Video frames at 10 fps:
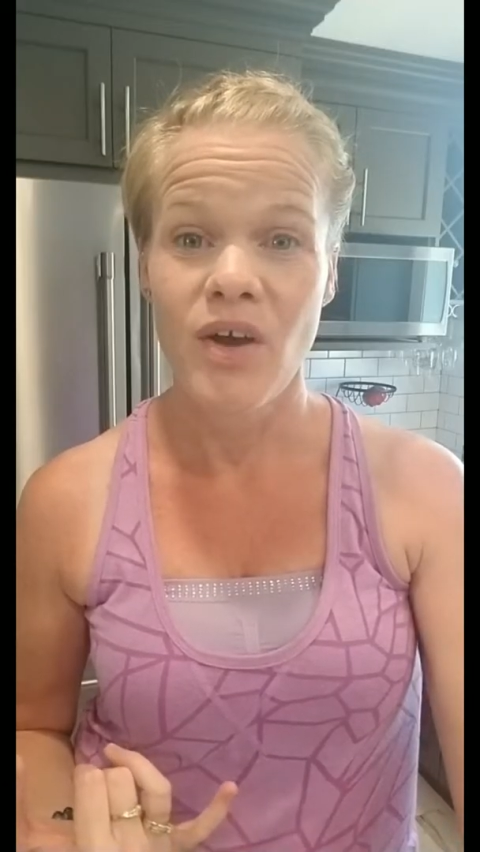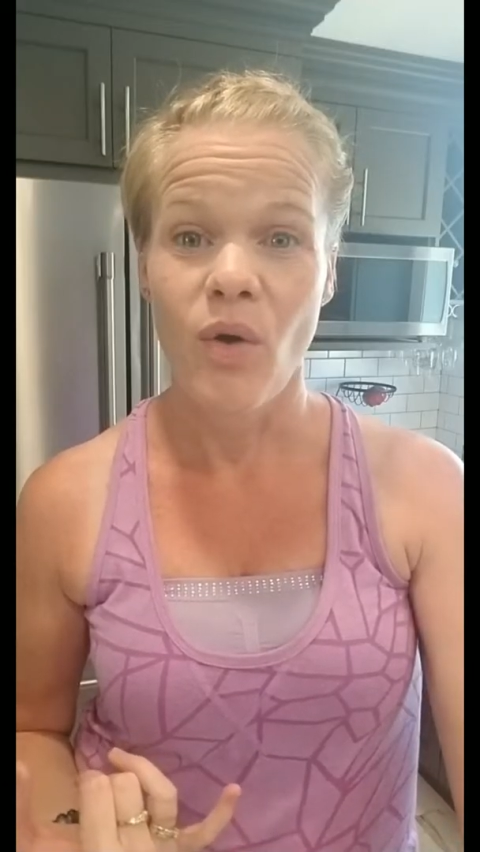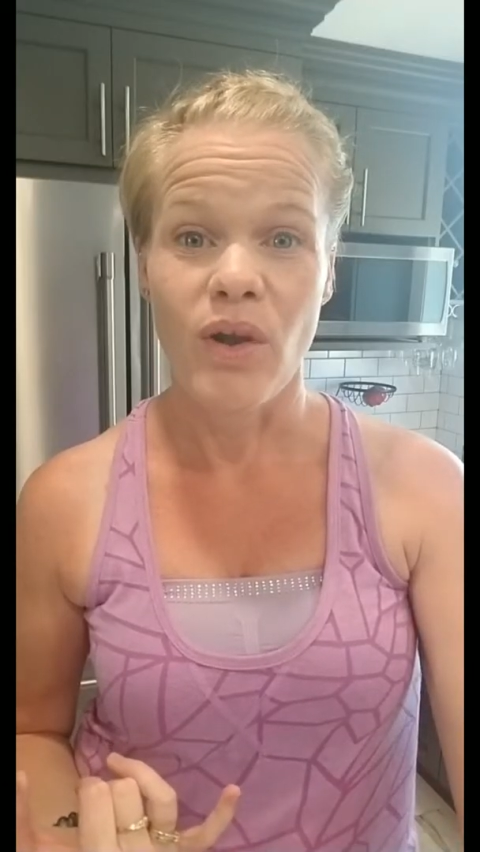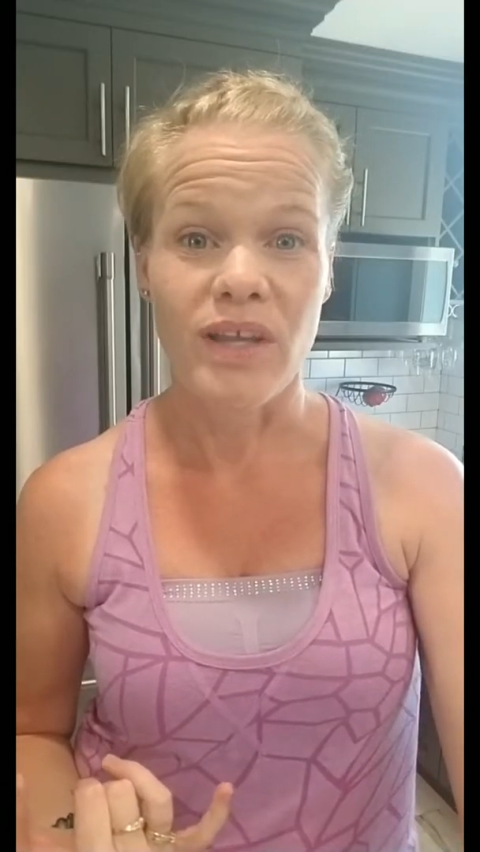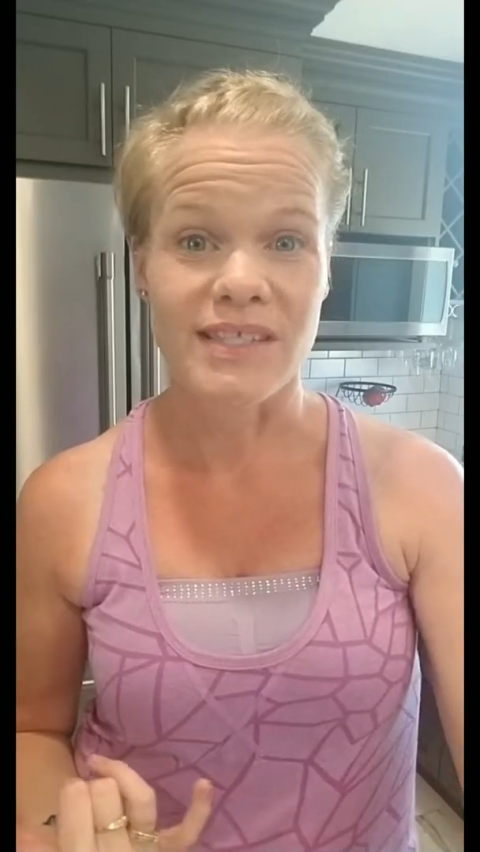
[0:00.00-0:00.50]

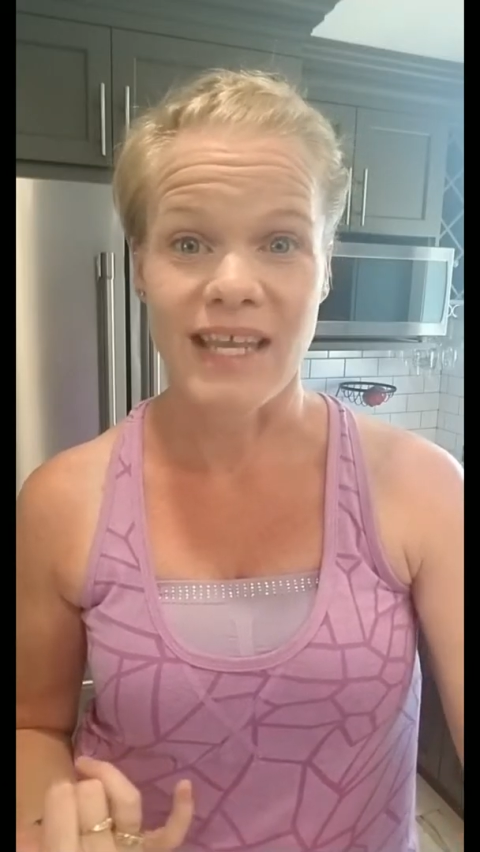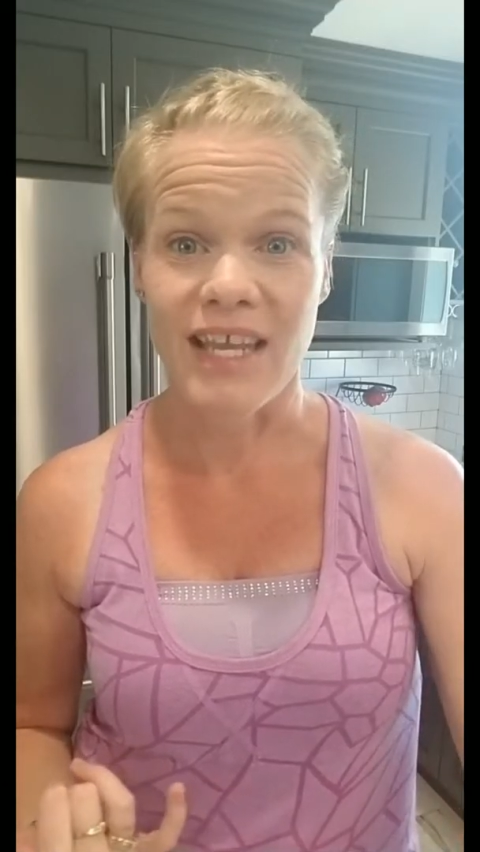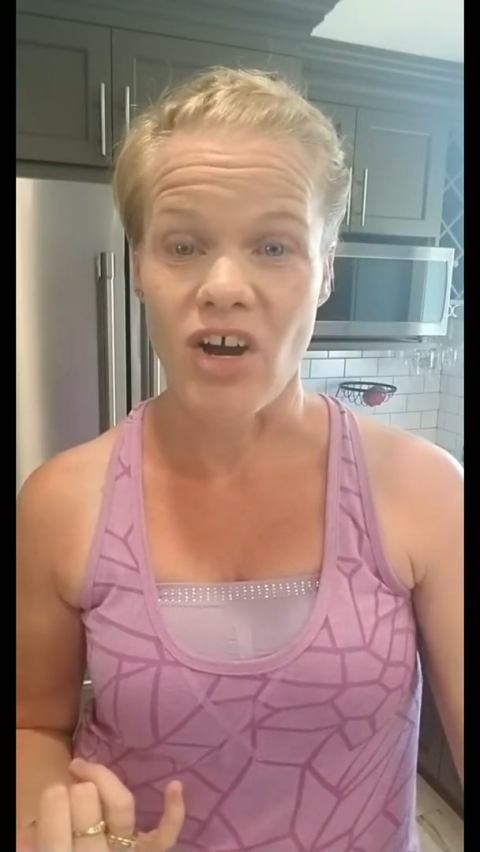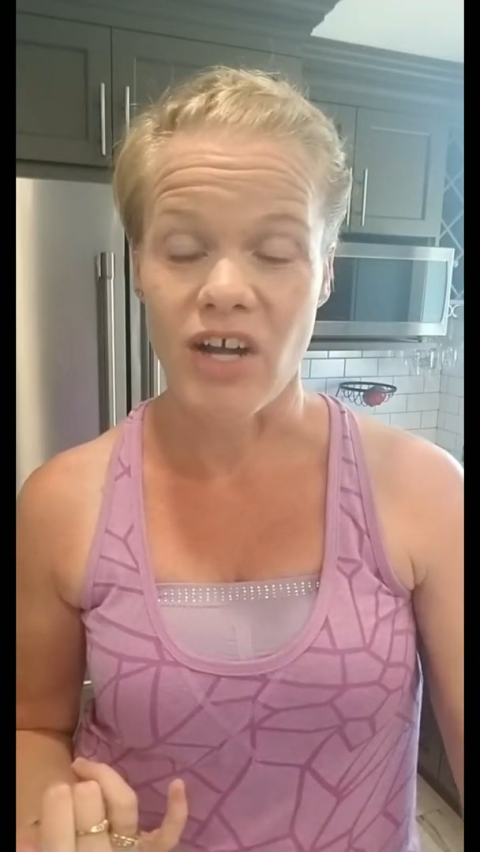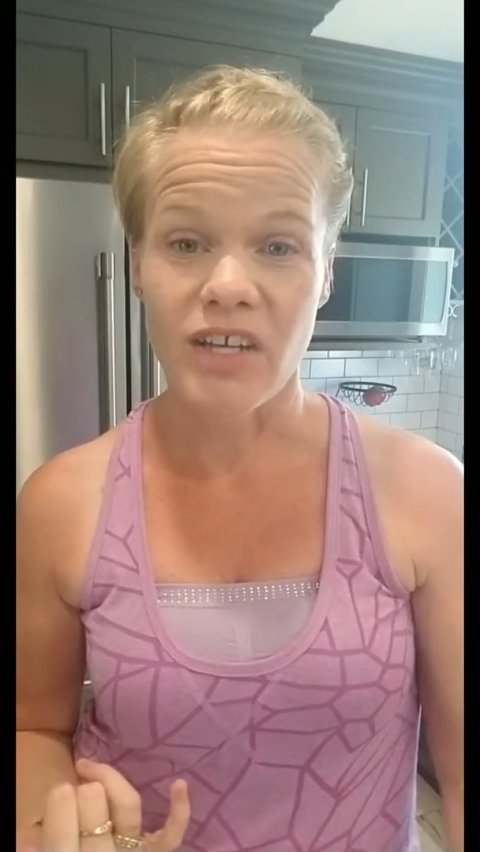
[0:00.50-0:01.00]
oils
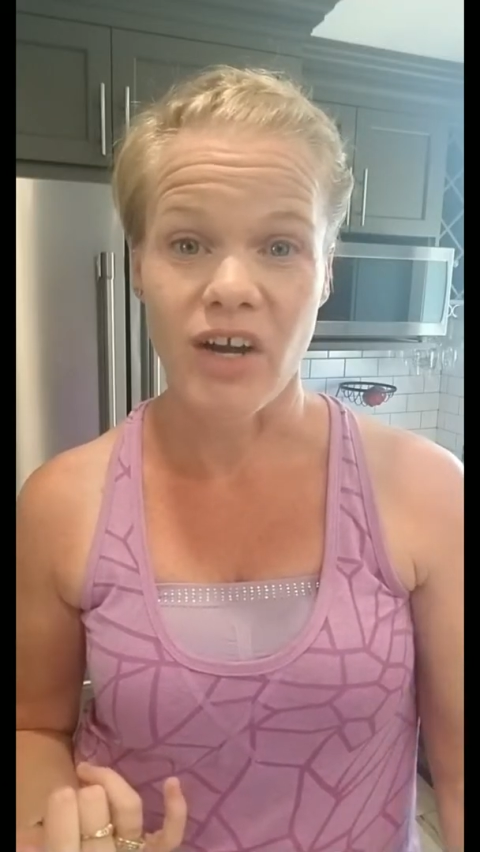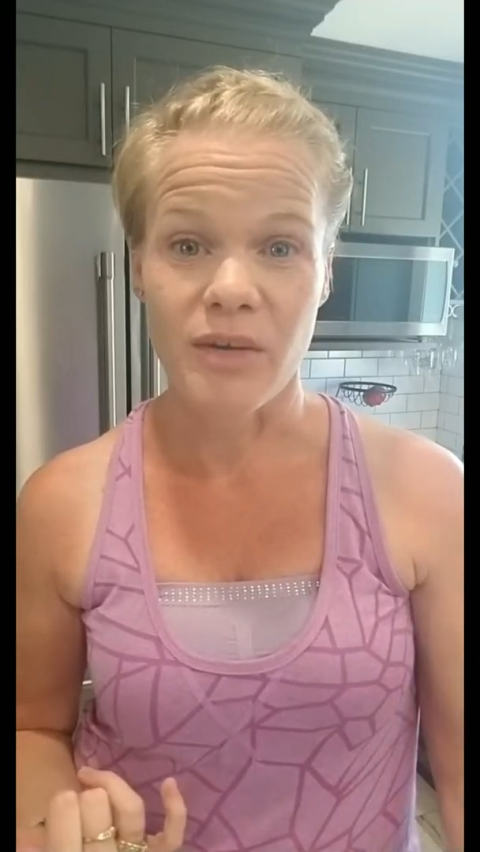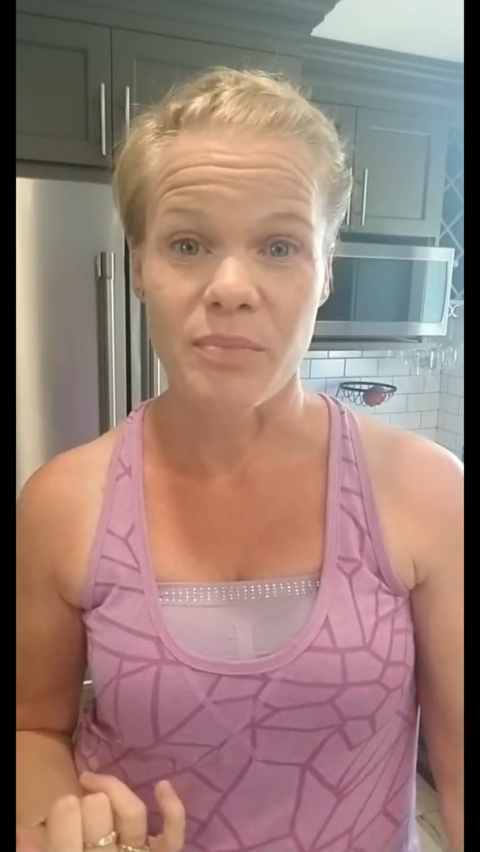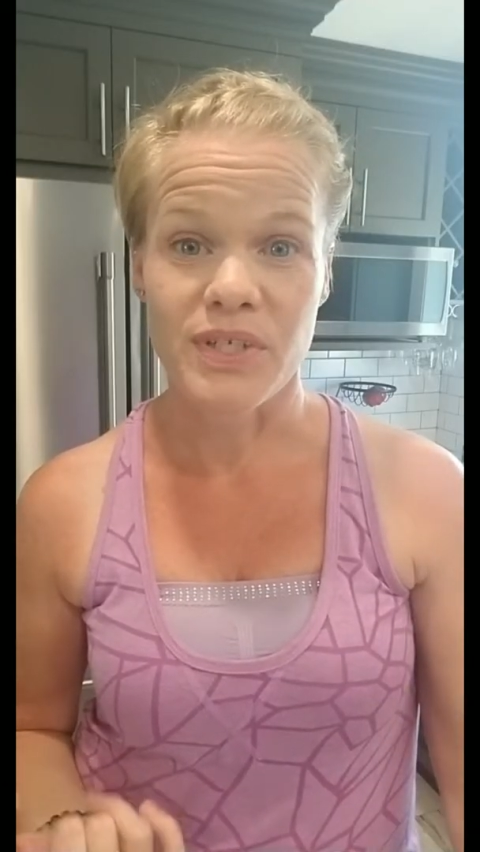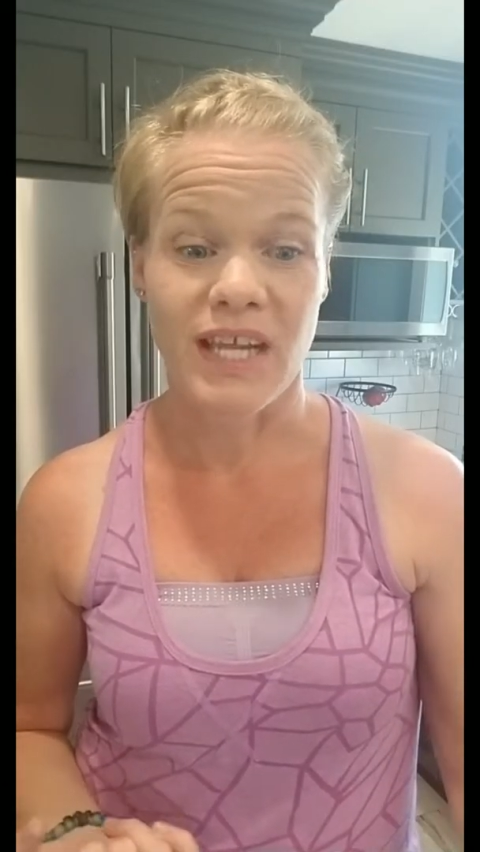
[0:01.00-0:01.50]
like On
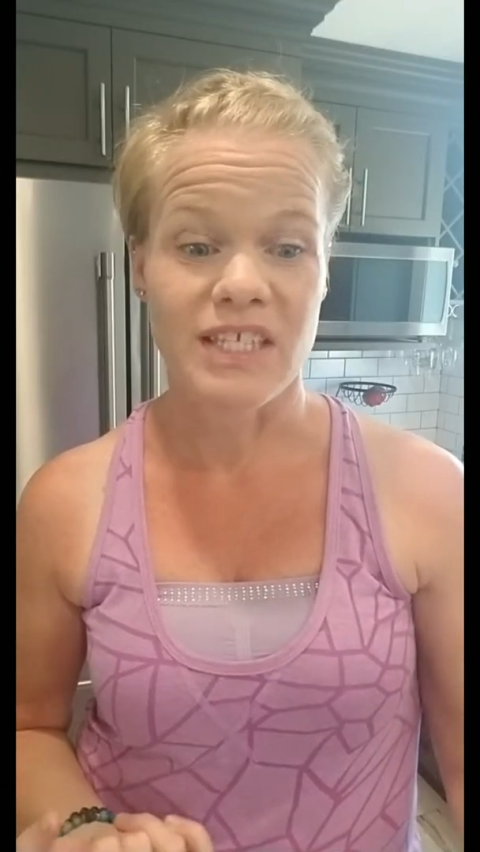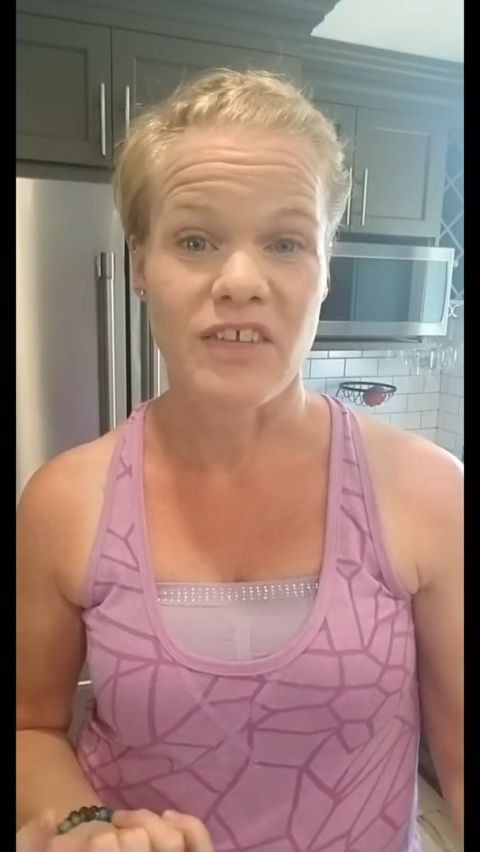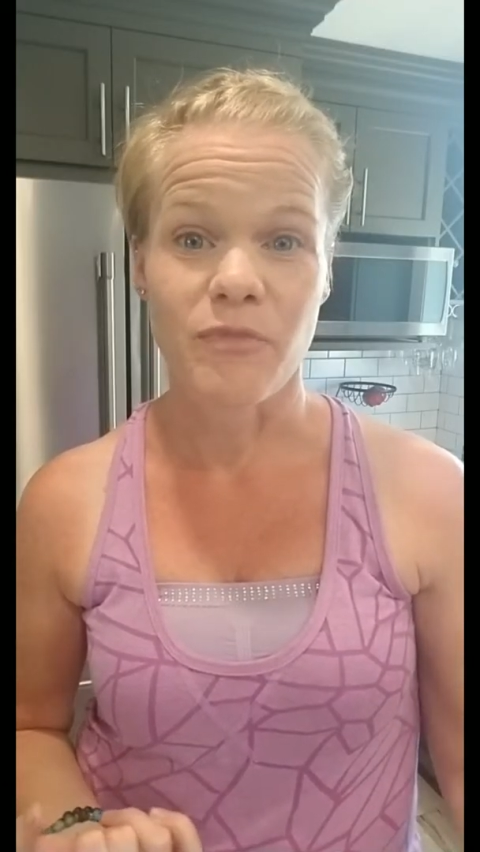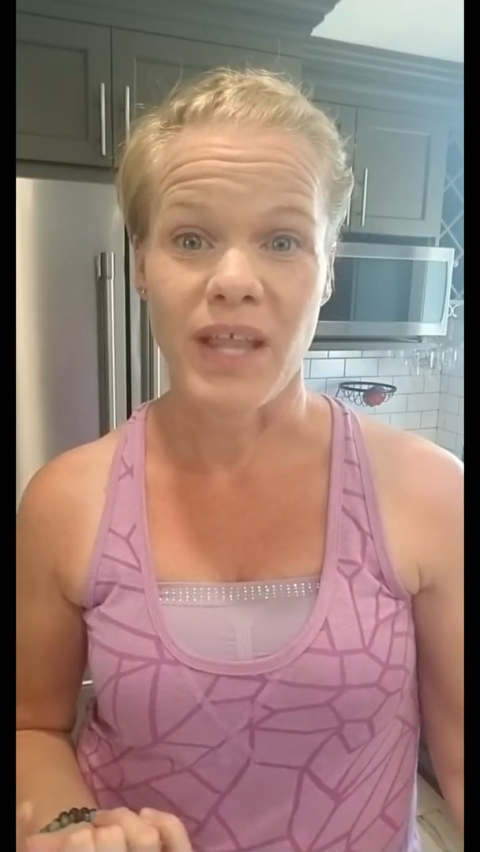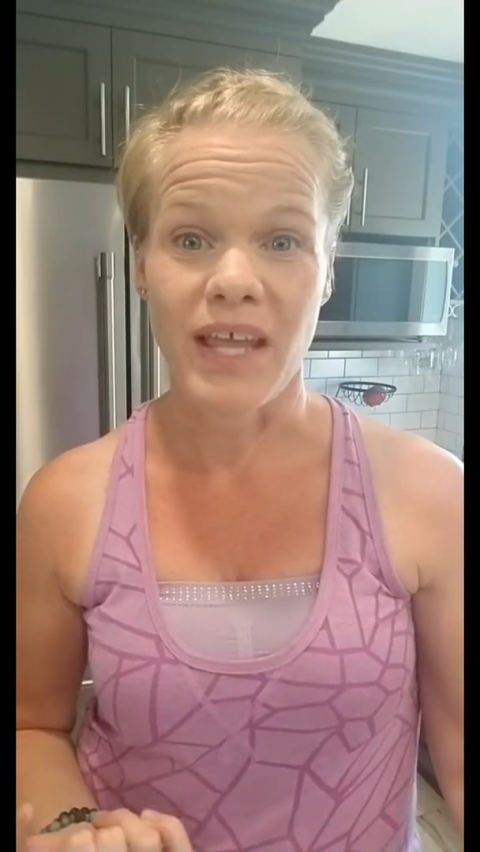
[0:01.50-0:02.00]
Guard
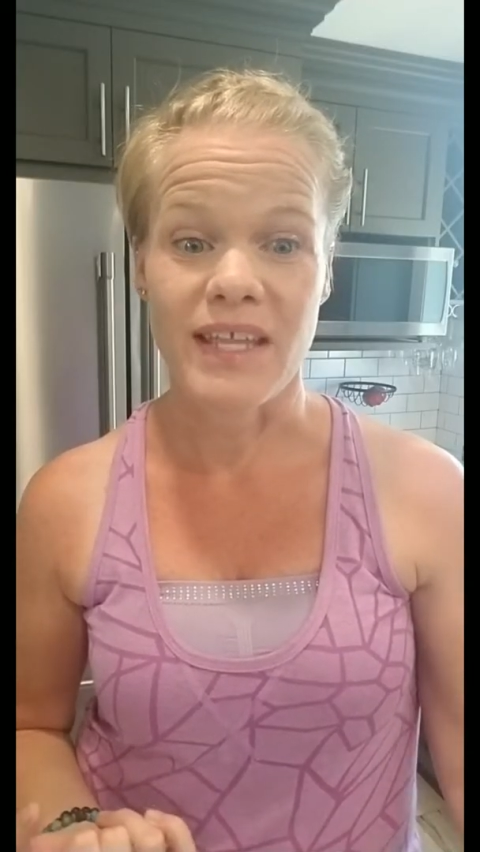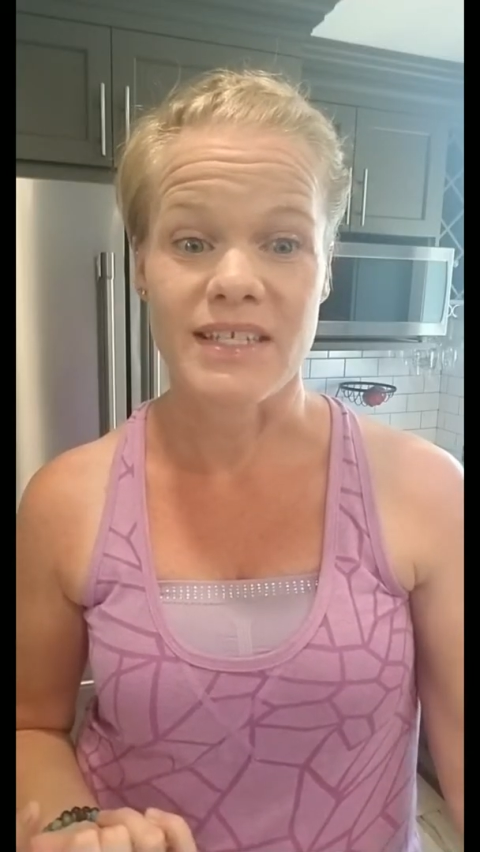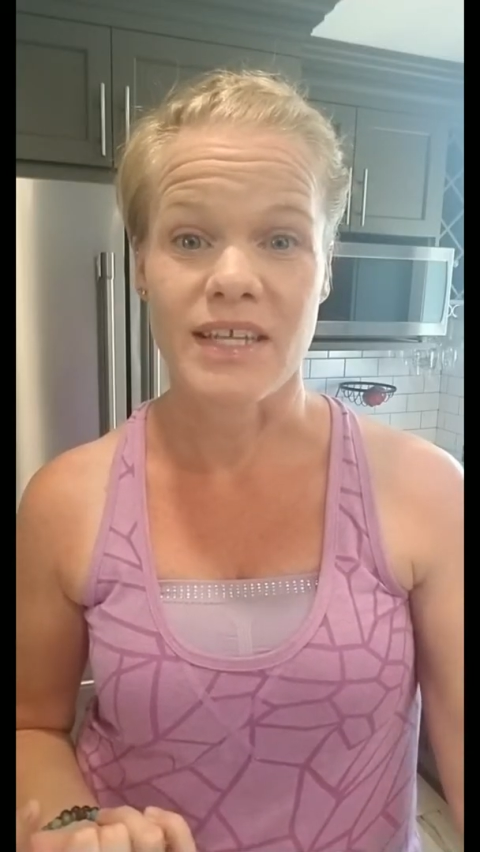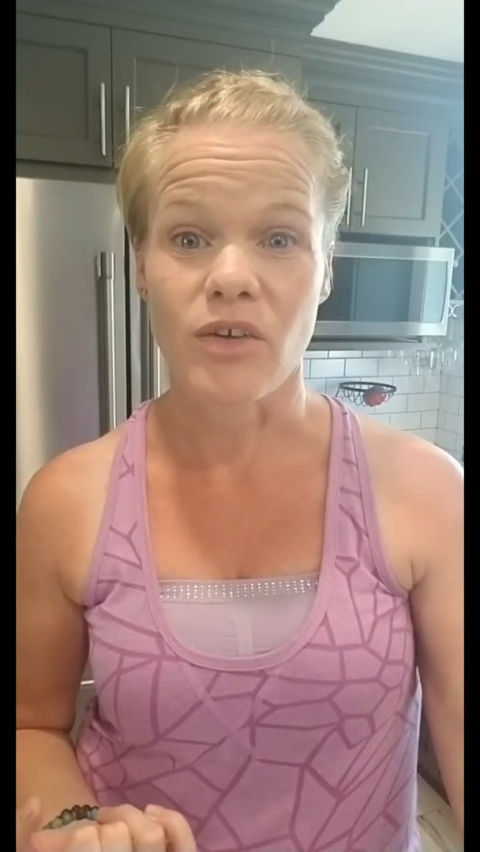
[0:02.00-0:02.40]
Protective Blend